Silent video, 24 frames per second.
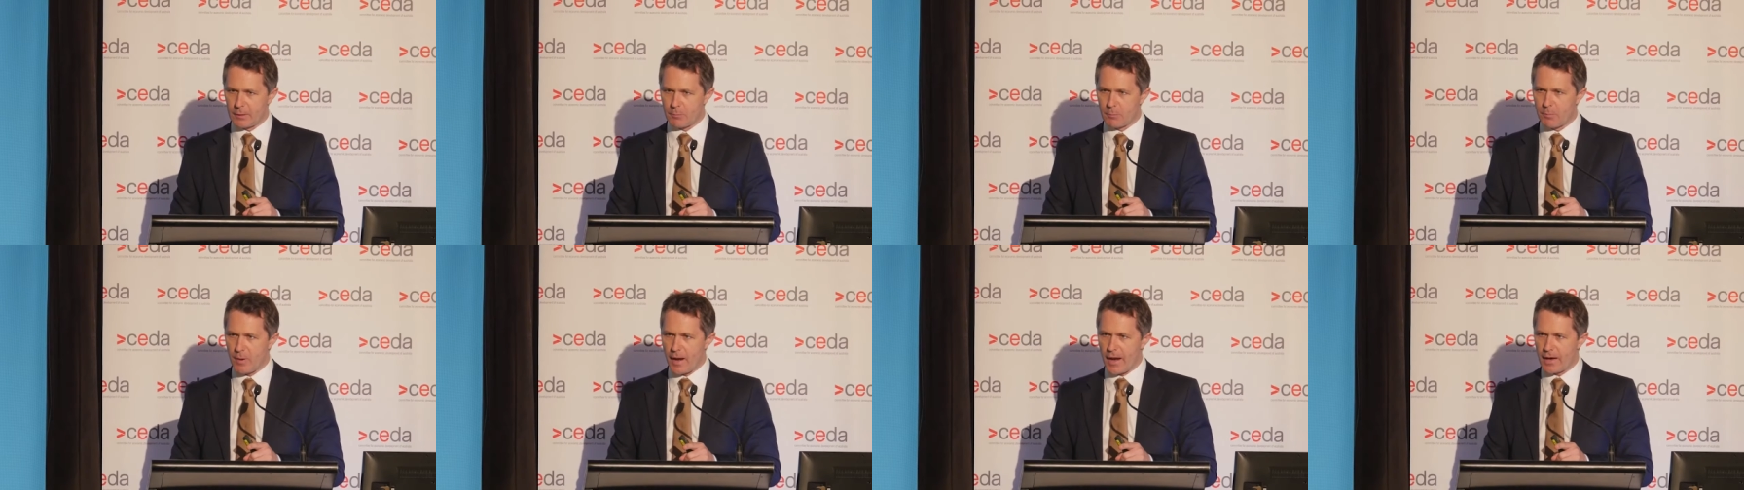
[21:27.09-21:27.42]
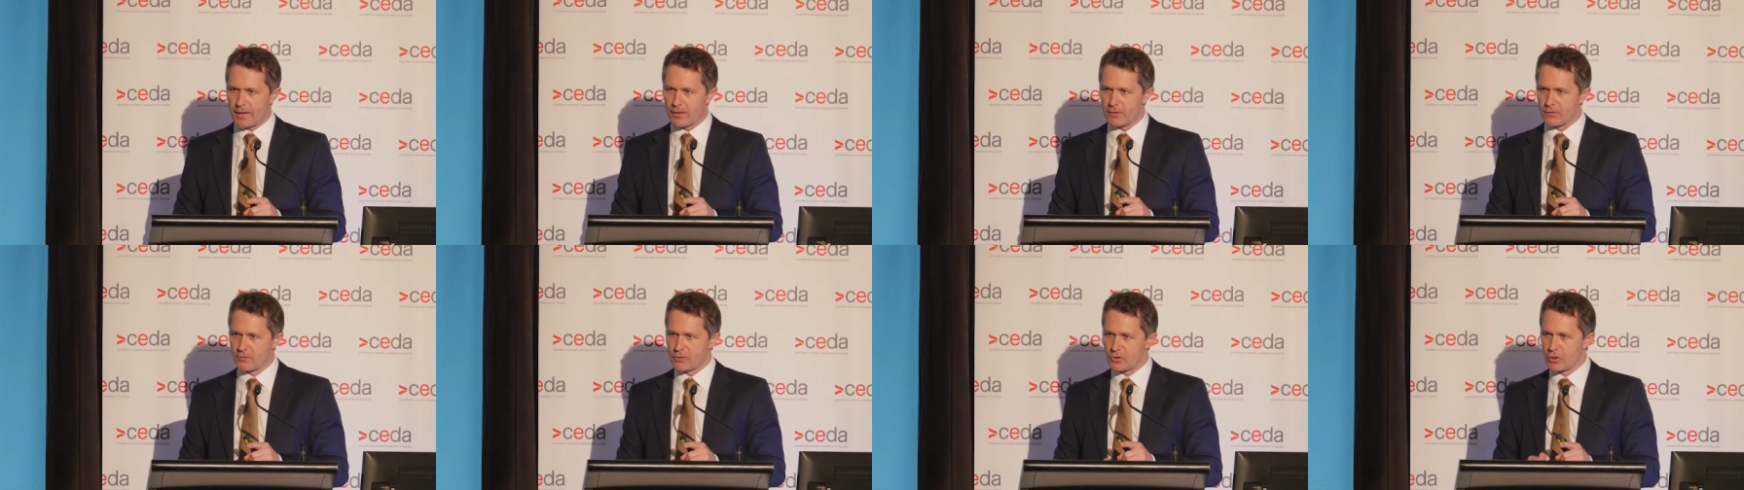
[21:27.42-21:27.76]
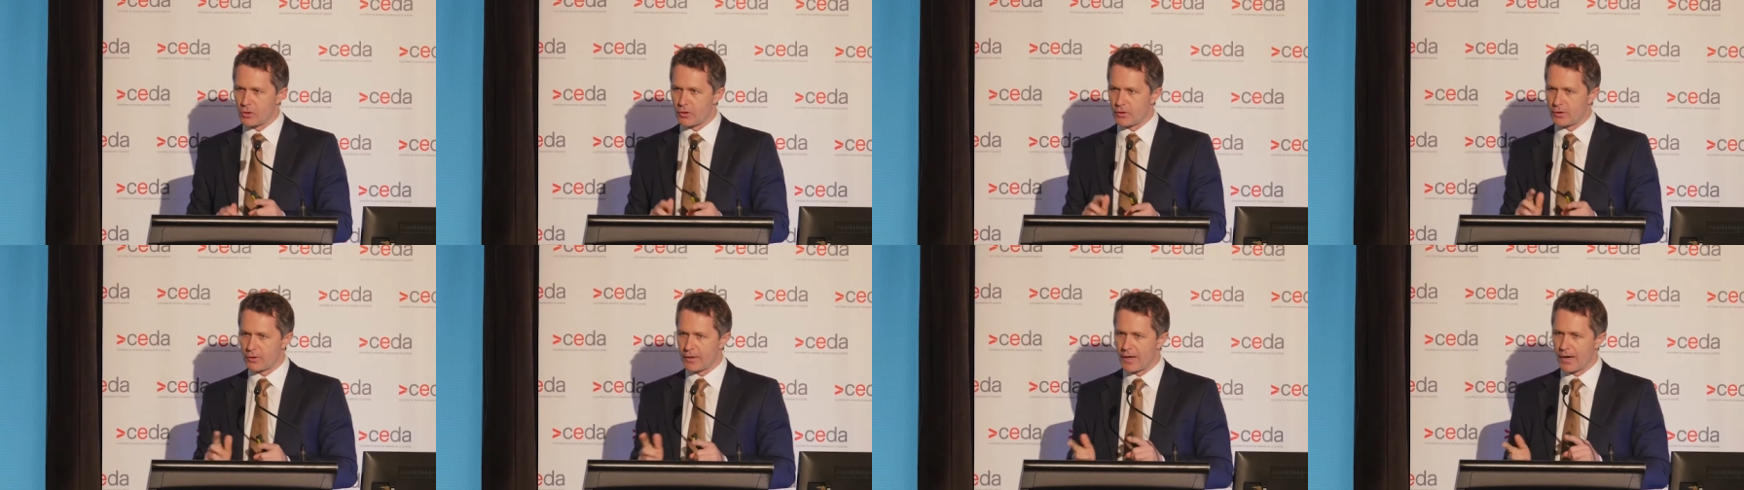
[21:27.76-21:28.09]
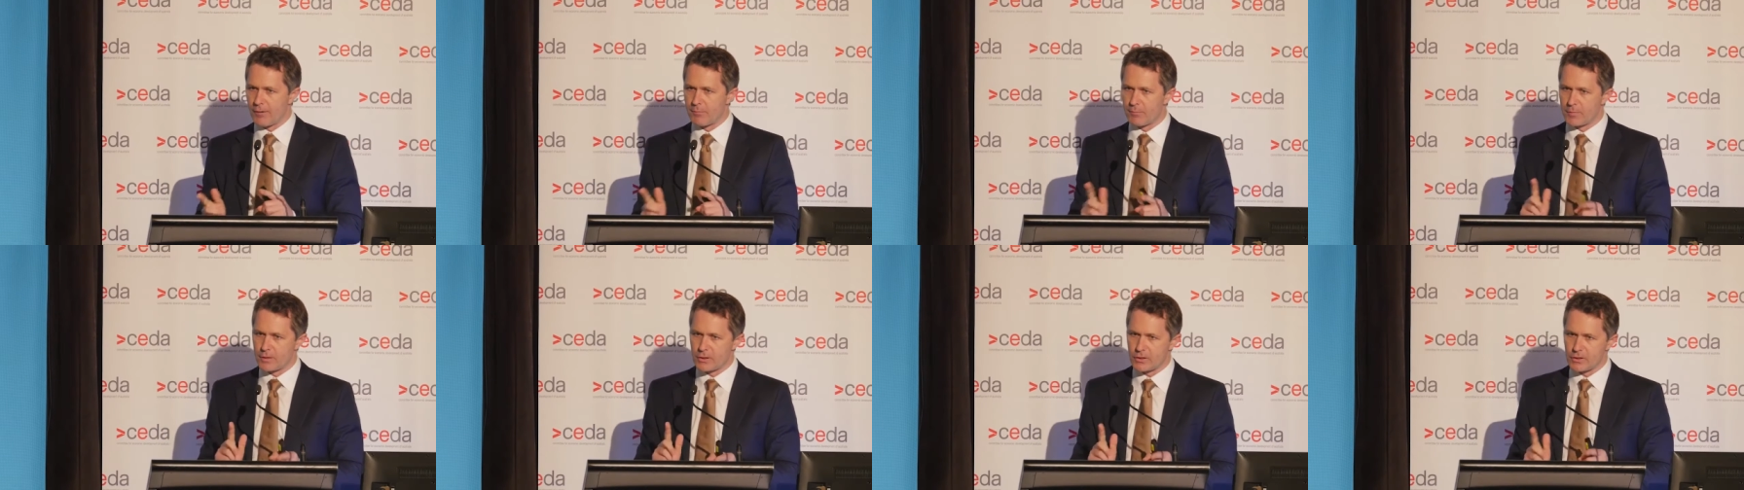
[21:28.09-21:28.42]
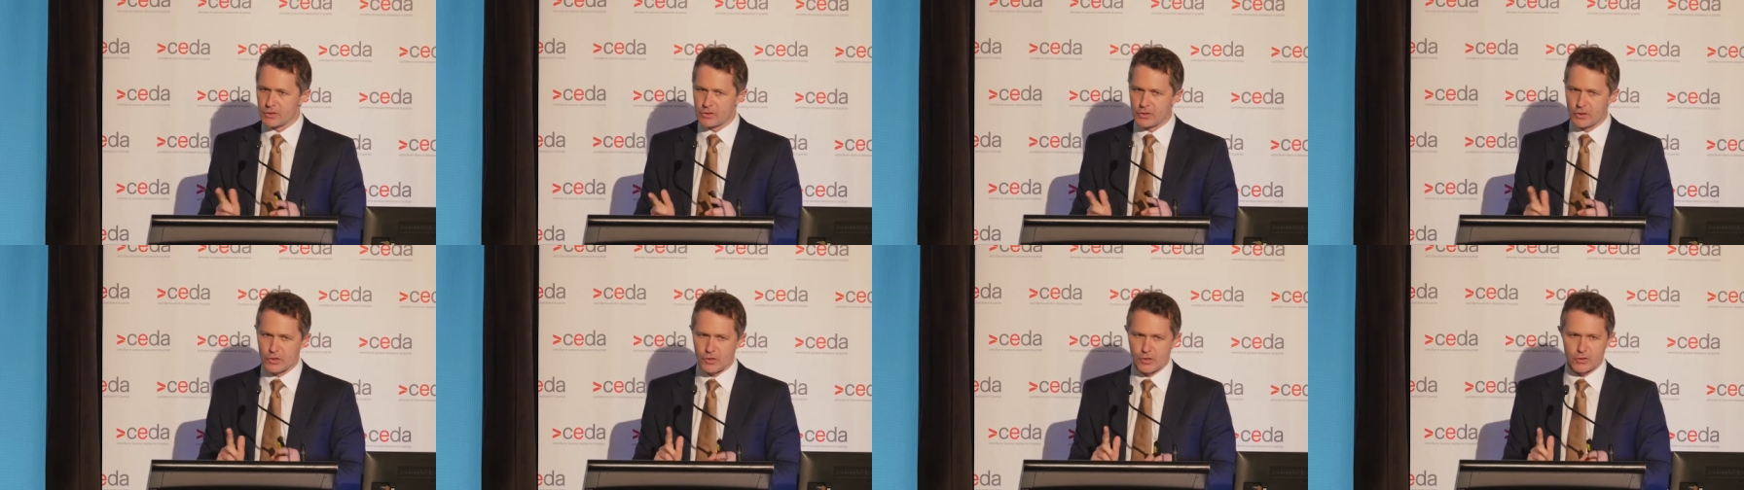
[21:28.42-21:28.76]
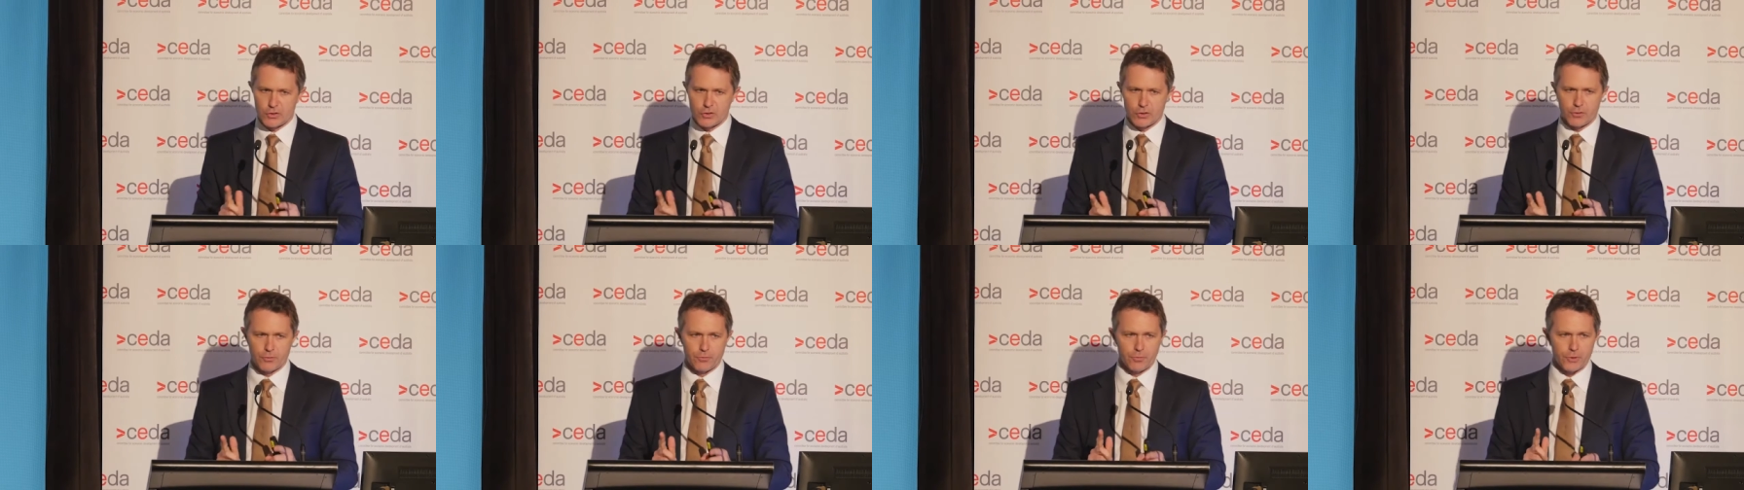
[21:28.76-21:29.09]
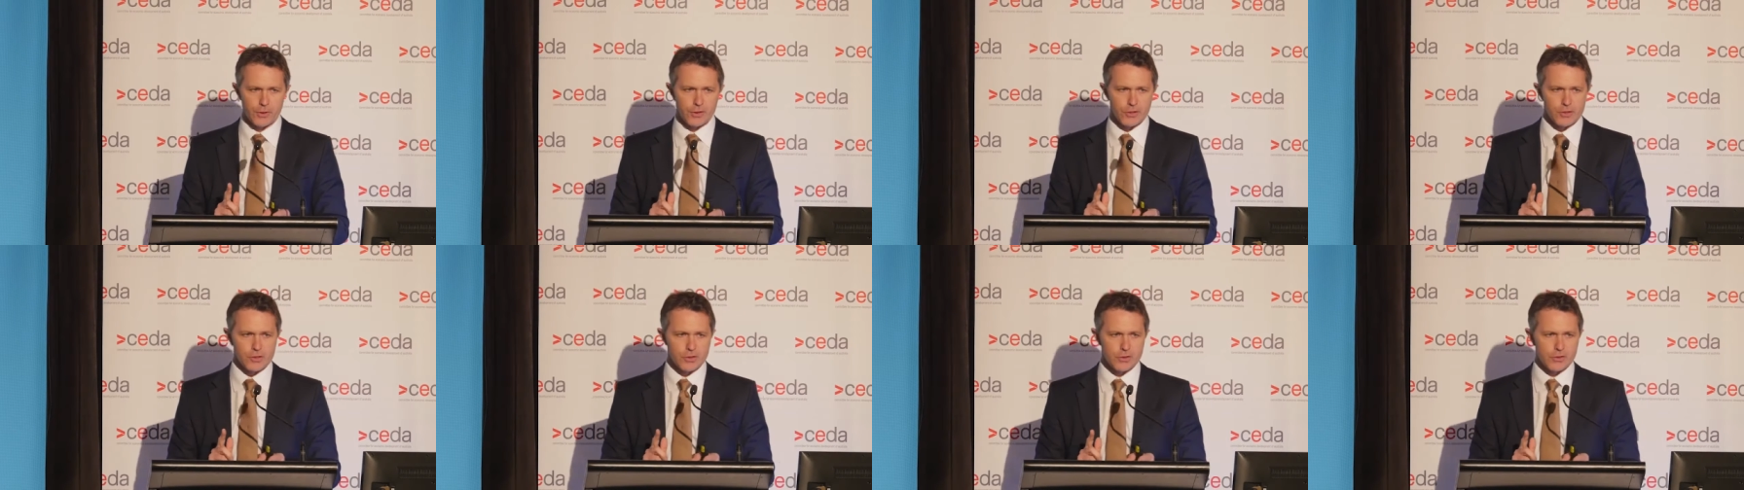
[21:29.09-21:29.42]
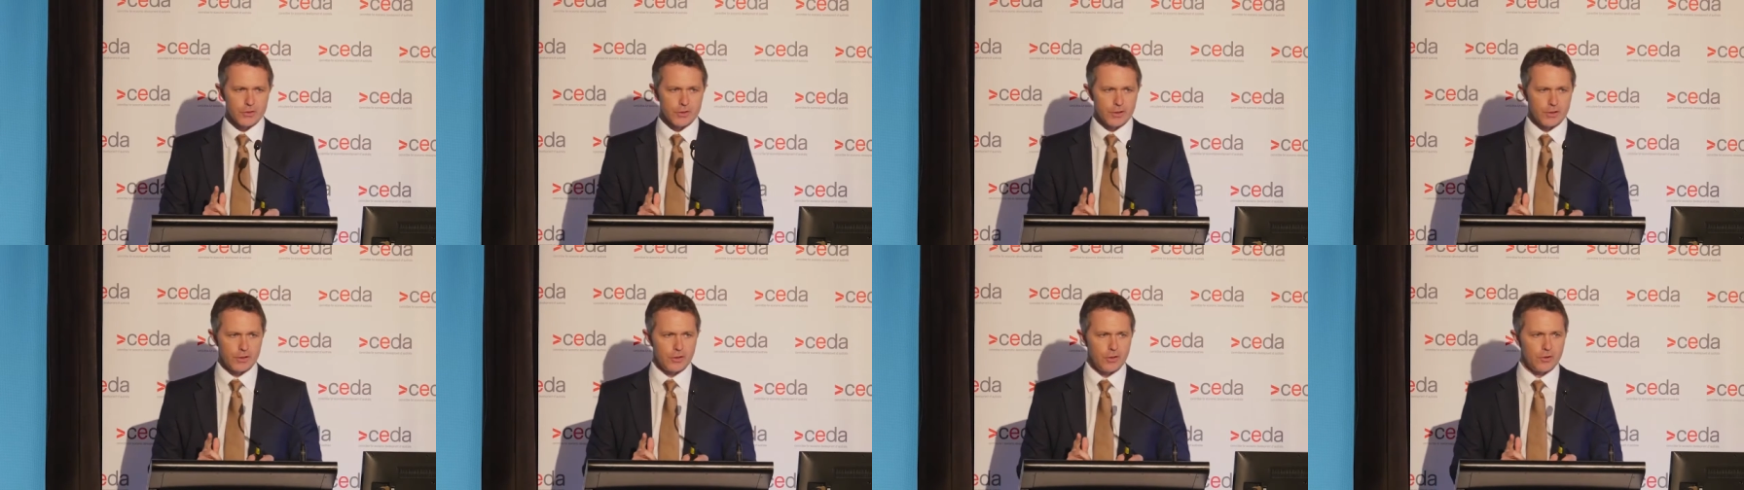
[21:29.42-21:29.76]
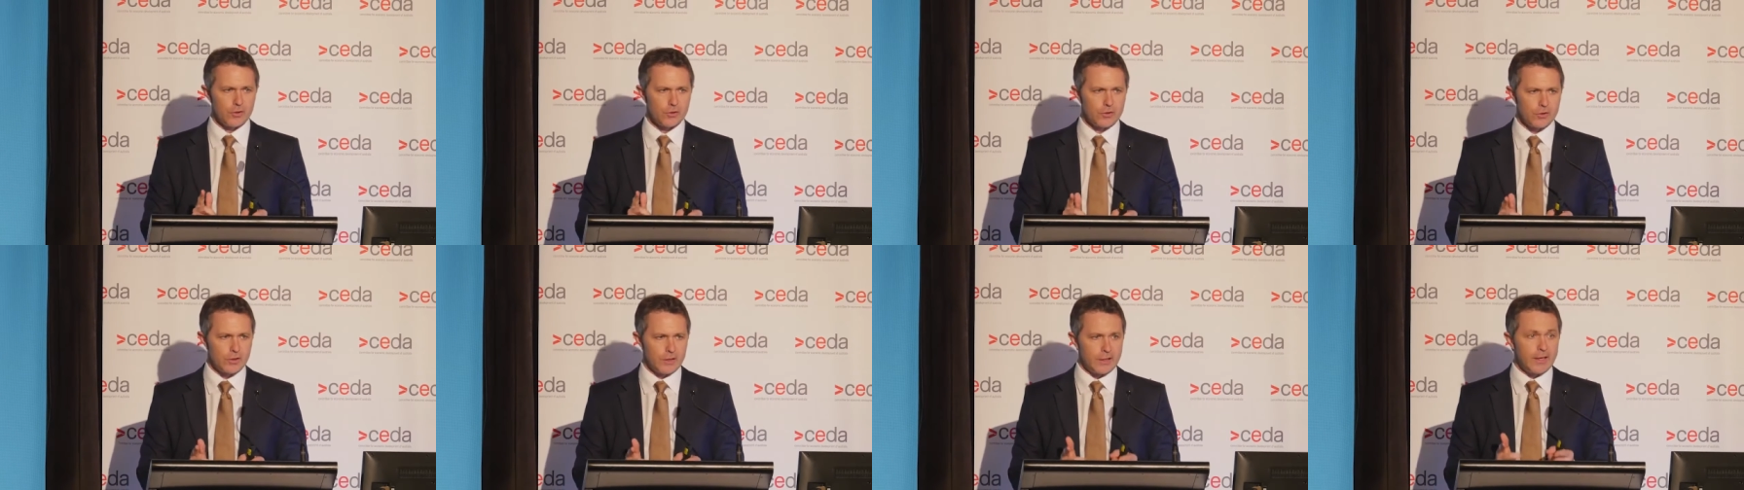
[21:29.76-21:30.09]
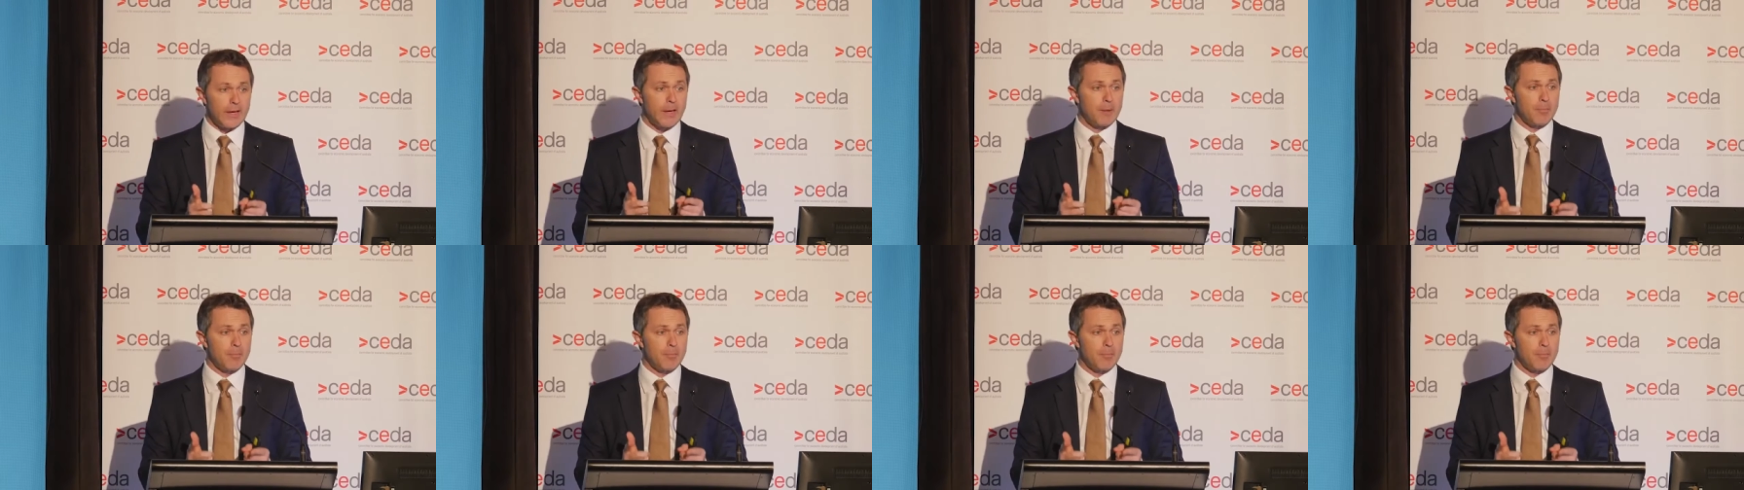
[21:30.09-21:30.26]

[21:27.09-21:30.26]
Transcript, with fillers: impact of certain government decisions on regions and use the